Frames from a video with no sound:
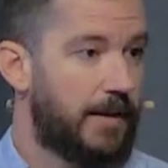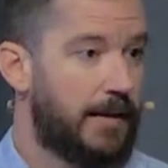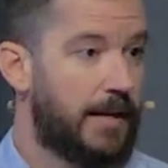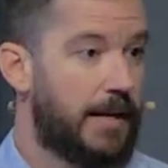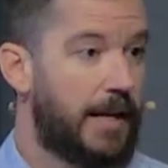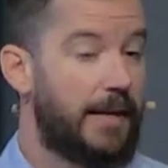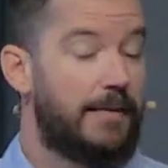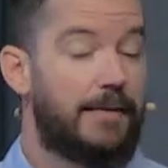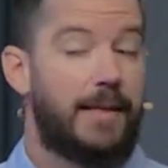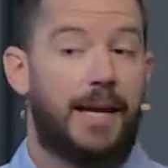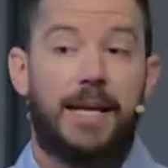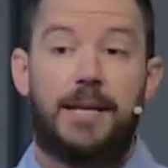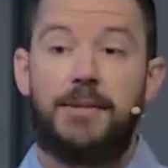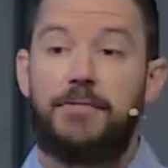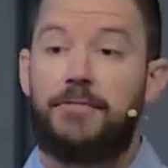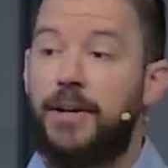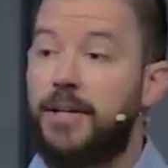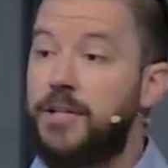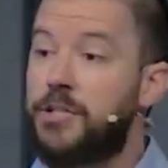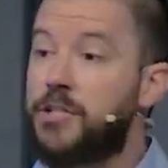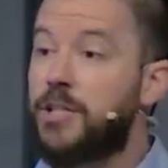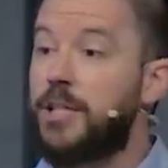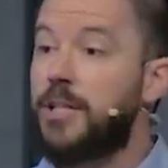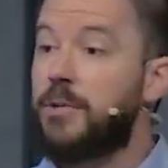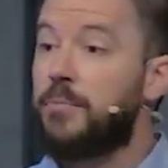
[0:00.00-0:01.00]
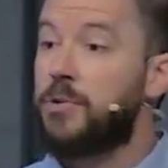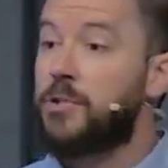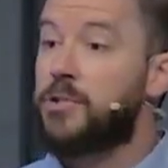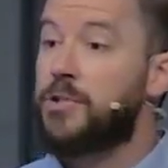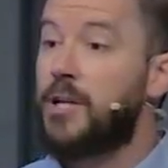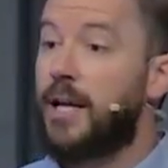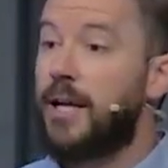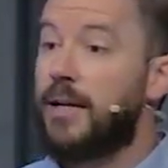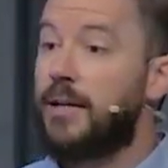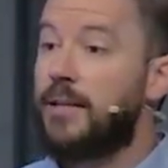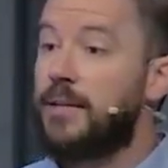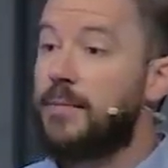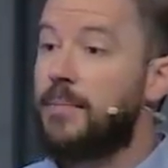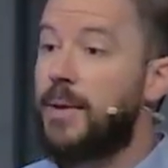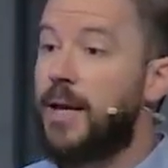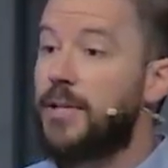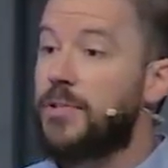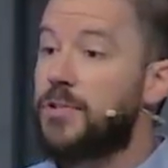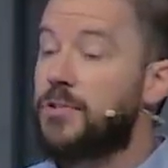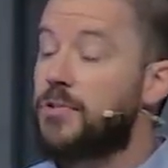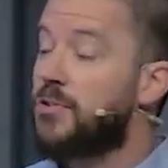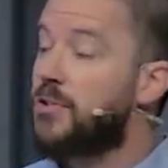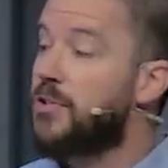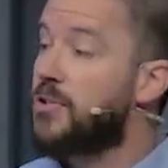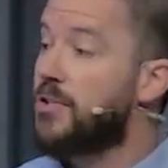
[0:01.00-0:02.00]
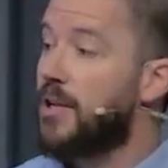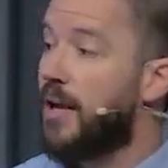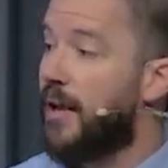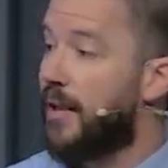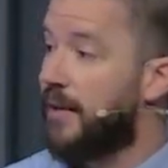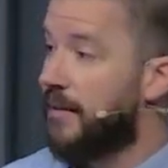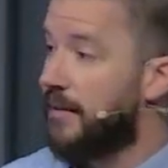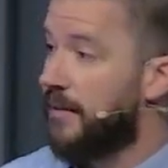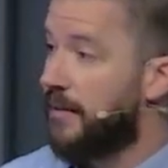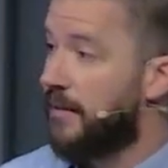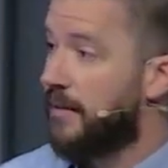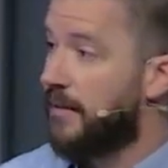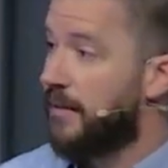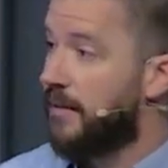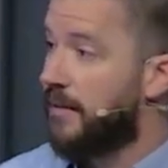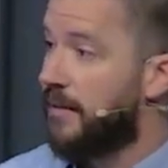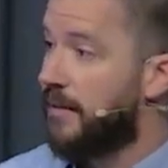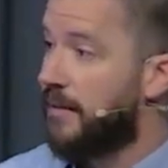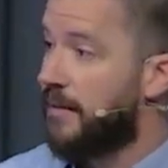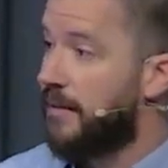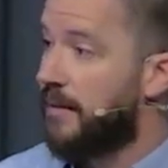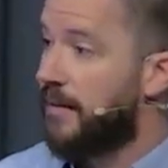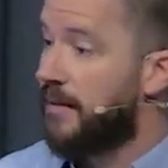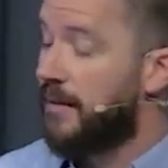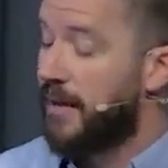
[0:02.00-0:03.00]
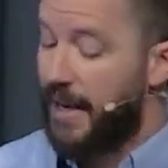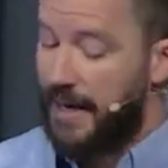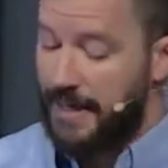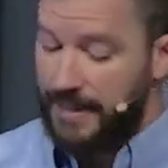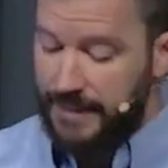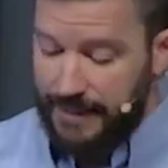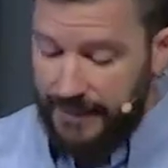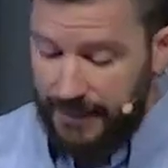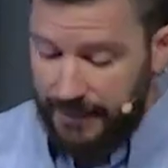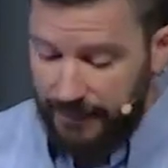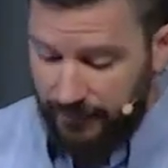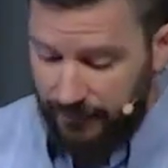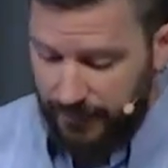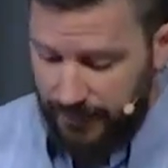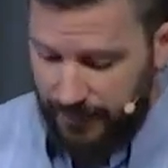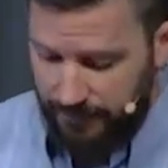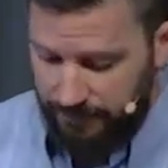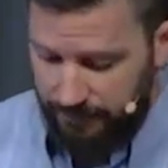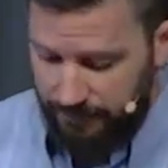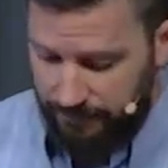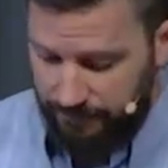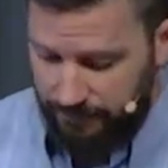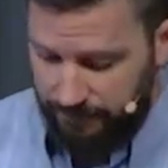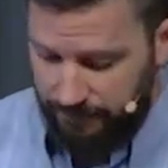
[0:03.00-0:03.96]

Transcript: And they eventually reject the master's son and kill him.